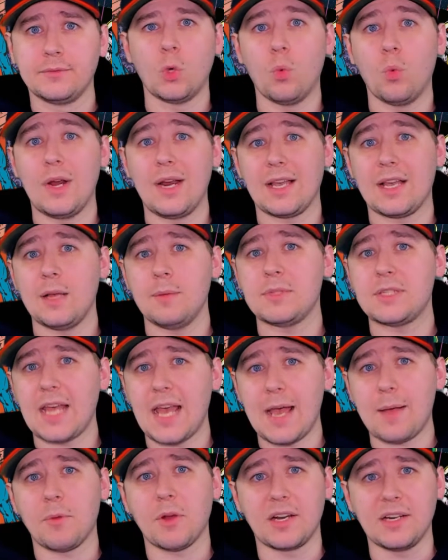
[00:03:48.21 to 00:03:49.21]
When it comes to
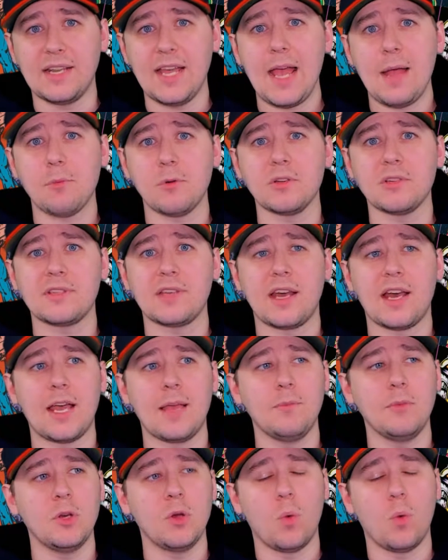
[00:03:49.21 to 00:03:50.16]
Abracadabra's time,